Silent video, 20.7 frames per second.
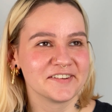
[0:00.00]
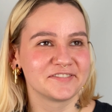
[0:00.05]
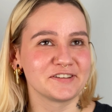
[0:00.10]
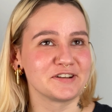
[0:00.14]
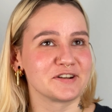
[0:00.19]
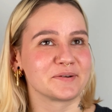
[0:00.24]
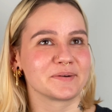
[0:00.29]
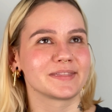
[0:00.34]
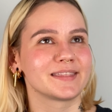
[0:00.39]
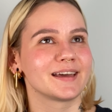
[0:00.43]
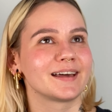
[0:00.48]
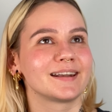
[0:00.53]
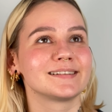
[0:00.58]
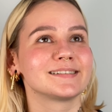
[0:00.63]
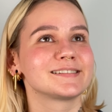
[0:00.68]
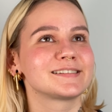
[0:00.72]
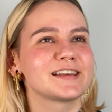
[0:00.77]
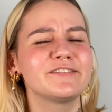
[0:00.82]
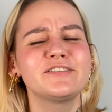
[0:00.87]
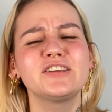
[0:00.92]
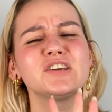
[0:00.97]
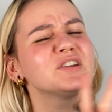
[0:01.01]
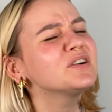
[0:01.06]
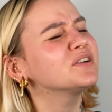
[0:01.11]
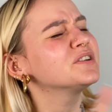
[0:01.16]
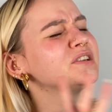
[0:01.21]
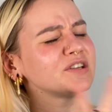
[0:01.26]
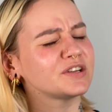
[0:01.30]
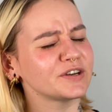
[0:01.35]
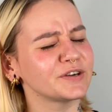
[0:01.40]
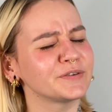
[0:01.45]
if you know what that is. If you know,
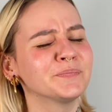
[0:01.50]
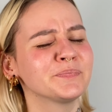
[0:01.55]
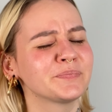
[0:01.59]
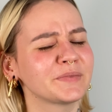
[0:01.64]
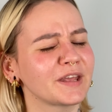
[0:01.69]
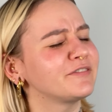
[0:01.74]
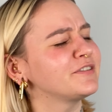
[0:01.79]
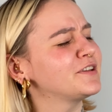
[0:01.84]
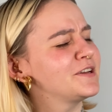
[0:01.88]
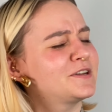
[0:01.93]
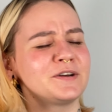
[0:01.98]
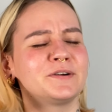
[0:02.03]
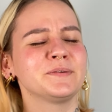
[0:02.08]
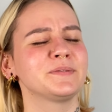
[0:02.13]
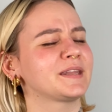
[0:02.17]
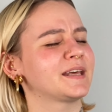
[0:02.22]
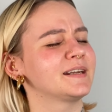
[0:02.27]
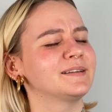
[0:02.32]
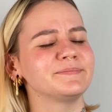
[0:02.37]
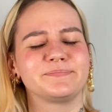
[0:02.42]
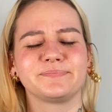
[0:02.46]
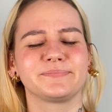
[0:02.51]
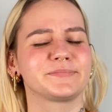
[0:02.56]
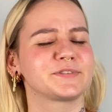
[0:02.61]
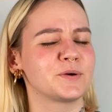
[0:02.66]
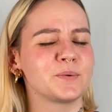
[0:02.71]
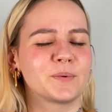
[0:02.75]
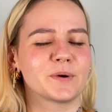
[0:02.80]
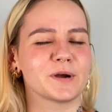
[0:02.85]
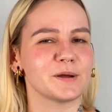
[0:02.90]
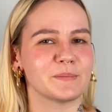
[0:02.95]
you know. If you don't, then don't
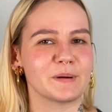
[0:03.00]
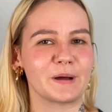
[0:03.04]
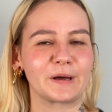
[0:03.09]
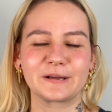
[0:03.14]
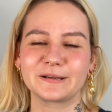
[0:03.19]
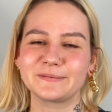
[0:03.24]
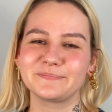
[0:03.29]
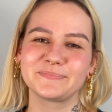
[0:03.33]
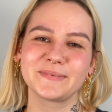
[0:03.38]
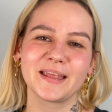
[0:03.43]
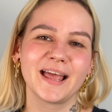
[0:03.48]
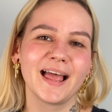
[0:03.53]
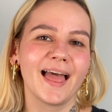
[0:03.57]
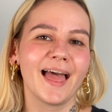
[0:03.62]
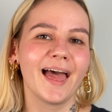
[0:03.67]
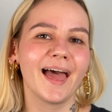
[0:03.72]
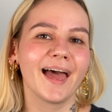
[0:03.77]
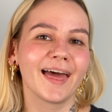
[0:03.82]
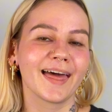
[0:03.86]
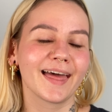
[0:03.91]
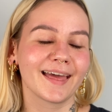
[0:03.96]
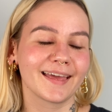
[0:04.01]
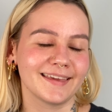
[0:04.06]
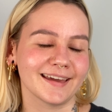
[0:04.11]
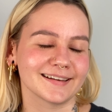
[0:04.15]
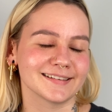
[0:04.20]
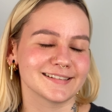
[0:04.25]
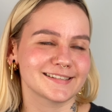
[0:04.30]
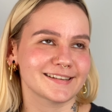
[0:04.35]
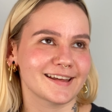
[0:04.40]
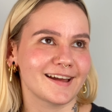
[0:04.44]
worry about it.
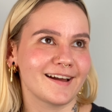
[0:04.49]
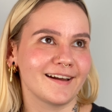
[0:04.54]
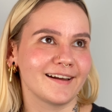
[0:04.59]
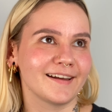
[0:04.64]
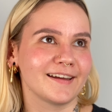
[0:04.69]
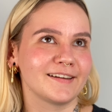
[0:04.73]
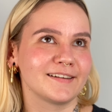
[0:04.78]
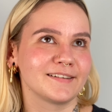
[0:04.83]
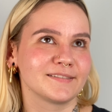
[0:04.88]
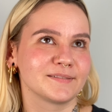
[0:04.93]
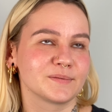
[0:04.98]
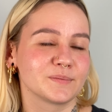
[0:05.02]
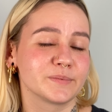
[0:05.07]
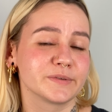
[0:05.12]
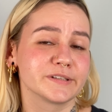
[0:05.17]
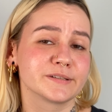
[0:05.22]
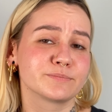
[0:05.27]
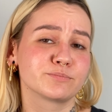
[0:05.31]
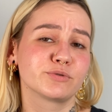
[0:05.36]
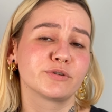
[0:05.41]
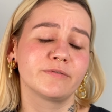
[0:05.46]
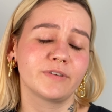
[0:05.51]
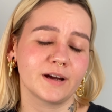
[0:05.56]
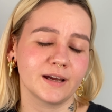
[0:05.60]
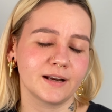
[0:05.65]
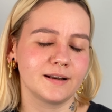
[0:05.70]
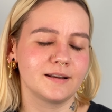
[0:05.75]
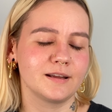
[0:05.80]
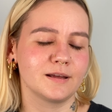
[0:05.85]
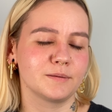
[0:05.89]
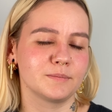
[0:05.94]
Yes, I was
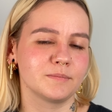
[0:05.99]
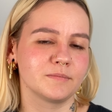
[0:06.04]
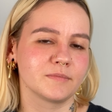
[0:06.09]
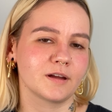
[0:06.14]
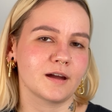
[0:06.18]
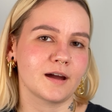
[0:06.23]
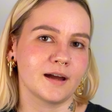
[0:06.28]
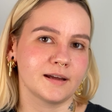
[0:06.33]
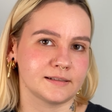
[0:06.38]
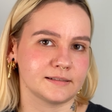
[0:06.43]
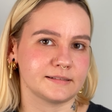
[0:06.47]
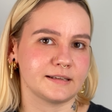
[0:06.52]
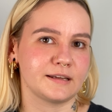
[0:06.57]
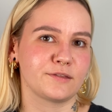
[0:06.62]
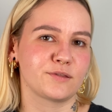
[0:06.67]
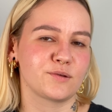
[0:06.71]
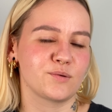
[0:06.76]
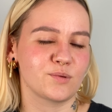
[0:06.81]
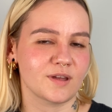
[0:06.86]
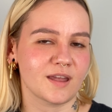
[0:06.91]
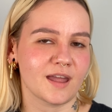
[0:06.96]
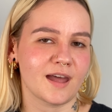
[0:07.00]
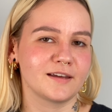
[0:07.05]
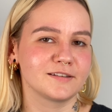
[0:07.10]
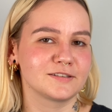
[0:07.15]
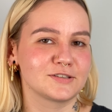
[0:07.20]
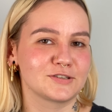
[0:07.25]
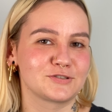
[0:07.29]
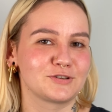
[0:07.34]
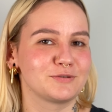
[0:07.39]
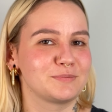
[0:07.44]
provided him kindly through the cat
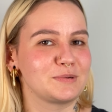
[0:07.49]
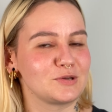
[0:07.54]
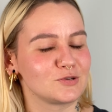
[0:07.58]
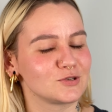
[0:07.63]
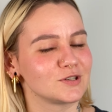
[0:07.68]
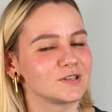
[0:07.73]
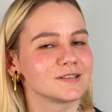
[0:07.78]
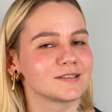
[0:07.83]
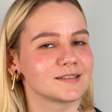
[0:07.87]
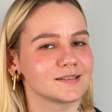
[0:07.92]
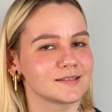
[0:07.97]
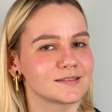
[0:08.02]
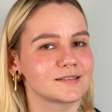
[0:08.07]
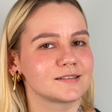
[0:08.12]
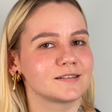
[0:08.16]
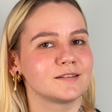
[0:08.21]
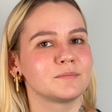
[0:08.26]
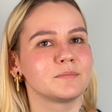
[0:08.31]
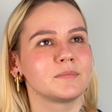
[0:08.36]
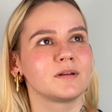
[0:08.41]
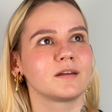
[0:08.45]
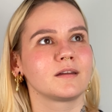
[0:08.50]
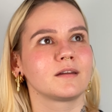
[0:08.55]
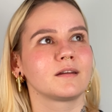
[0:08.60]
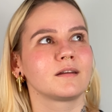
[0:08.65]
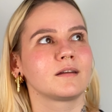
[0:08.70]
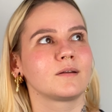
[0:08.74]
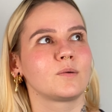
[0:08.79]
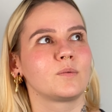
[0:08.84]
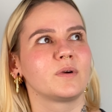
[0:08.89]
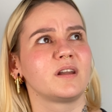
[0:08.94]
distribution system
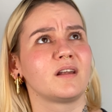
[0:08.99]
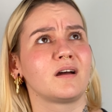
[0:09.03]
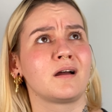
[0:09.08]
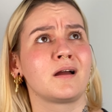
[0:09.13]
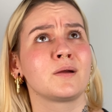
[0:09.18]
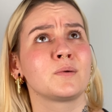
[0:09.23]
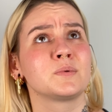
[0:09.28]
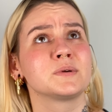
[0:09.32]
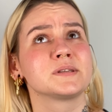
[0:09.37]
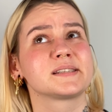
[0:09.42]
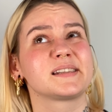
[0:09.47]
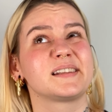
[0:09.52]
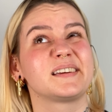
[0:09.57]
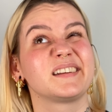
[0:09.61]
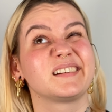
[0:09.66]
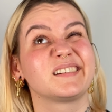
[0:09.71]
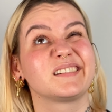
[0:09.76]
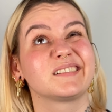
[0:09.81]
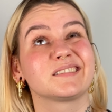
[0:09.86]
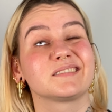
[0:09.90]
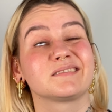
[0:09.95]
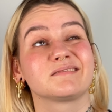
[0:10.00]
when I was like,